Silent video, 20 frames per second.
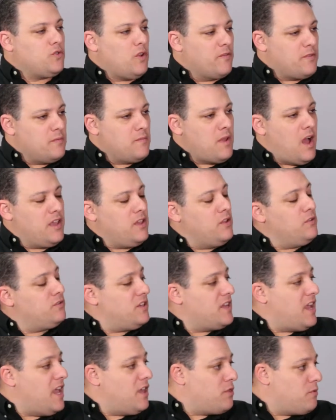So if I'm not
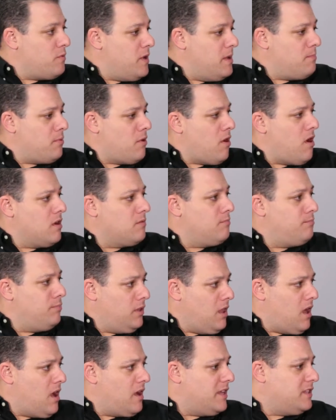using a three-prong
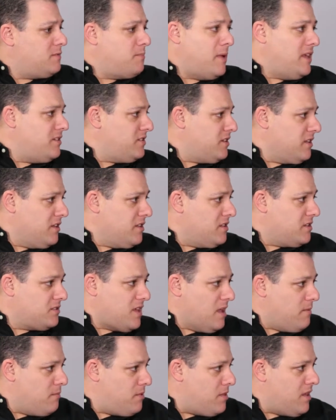plug, it's basically the
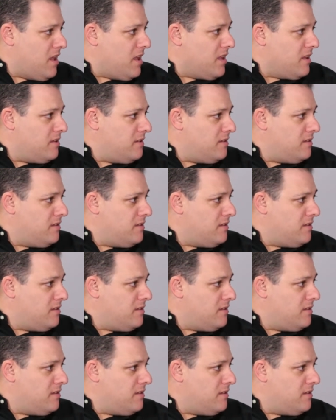same thing.